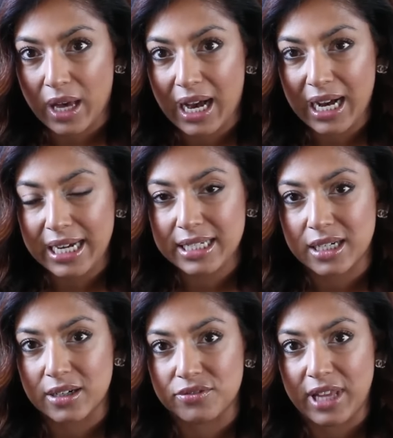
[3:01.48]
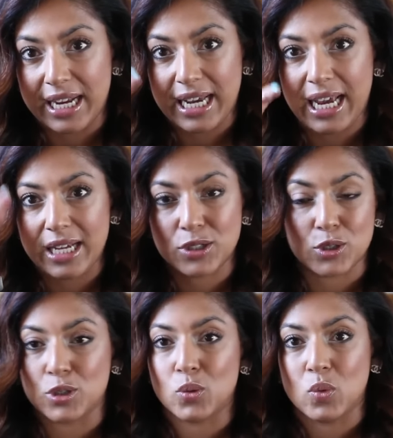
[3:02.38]
height of that
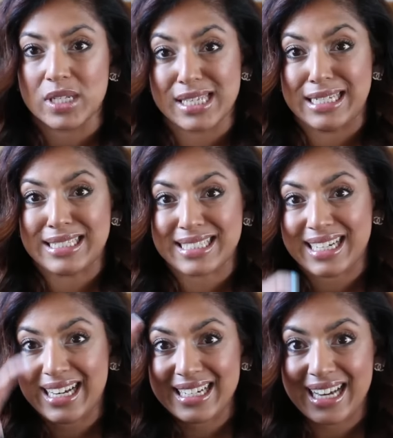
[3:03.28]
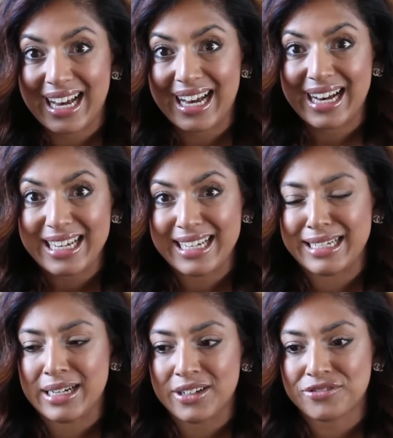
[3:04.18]
handle wasn't high
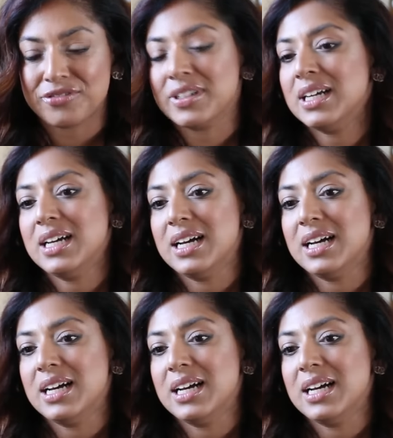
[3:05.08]
enough.